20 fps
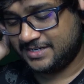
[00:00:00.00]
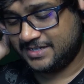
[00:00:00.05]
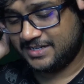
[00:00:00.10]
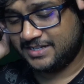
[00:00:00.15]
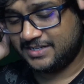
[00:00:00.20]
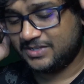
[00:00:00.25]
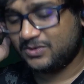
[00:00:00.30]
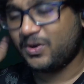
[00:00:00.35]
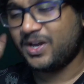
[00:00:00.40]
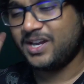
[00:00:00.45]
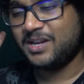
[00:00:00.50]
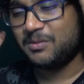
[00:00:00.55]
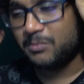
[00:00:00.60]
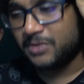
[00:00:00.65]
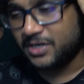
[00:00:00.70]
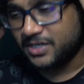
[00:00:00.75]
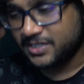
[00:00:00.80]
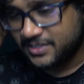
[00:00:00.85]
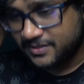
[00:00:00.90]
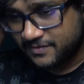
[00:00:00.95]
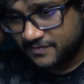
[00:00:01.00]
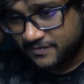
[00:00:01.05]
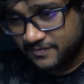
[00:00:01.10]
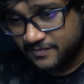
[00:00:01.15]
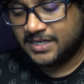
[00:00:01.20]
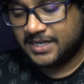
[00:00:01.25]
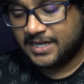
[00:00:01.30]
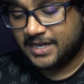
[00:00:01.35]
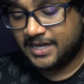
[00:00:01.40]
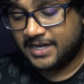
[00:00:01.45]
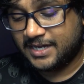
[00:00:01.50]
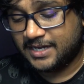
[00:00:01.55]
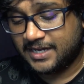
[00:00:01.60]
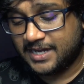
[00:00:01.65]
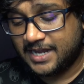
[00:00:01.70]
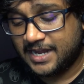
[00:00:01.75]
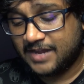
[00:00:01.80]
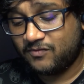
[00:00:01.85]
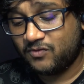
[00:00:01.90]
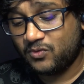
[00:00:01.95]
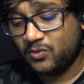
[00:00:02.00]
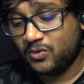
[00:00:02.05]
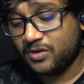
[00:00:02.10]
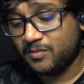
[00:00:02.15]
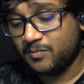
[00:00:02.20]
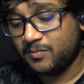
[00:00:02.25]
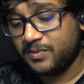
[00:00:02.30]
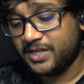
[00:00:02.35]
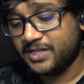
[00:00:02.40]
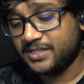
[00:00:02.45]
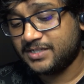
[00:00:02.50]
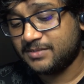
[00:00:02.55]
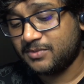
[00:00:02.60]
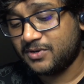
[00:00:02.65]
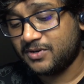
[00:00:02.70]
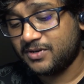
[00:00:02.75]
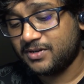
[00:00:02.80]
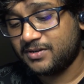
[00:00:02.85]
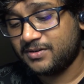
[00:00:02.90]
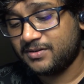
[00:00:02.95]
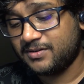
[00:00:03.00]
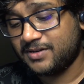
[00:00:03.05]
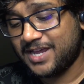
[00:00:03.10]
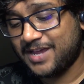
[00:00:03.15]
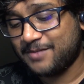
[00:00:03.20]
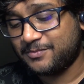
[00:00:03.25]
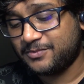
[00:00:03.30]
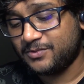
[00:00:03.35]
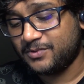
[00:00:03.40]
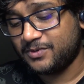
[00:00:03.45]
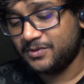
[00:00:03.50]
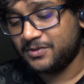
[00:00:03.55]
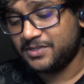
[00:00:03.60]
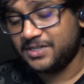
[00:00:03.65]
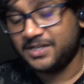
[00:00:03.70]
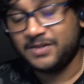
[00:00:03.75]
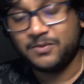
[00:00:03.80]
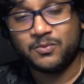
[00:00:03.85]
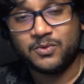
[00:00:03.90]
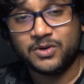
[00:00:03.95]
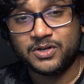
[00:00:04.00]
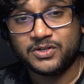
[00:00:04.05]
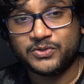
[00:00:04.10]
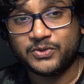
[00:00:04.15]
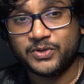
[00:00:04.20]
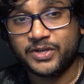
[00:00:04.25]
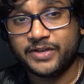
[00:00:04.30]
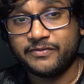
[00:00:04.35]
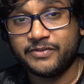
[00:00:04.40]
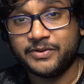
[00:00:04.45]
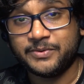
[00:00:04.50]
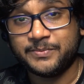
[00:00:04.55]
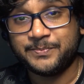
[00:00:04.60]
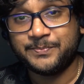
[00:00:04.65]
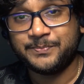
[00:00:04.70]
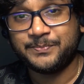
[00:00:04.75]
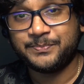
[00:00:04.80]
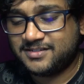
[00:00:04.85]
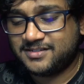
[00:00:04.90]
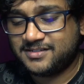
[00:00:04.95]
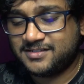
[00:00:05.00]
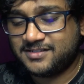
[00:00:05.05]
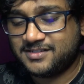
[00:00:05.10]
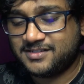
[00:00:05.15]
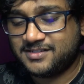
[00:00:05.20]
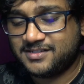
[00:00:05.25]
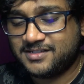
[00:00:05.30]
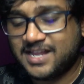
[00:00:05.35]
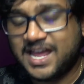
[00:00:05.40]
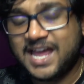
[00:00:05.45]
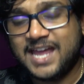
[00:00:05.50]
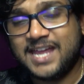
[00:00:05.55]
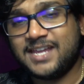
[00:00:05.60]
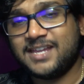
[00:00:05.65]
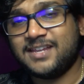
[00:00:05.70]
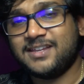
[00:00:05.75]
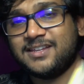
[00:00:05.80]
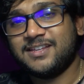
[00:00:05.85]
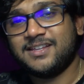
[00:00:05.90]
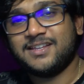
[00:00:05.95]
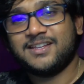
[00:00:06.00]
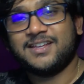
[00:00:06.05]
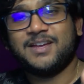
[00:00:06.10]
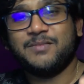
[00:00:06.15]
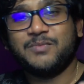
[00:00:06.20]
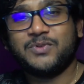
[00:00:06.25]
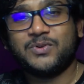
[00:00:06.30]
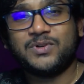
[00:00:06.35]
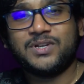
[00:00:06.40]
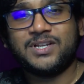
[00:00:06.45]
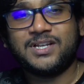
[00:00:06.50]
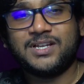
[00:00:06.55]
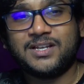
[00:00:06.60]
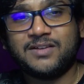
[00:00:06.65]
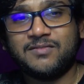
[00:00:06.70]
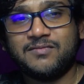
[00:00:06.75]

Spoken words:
It's quite immersive, and I have no complaints about it absolutely whatsoever. I am totally in love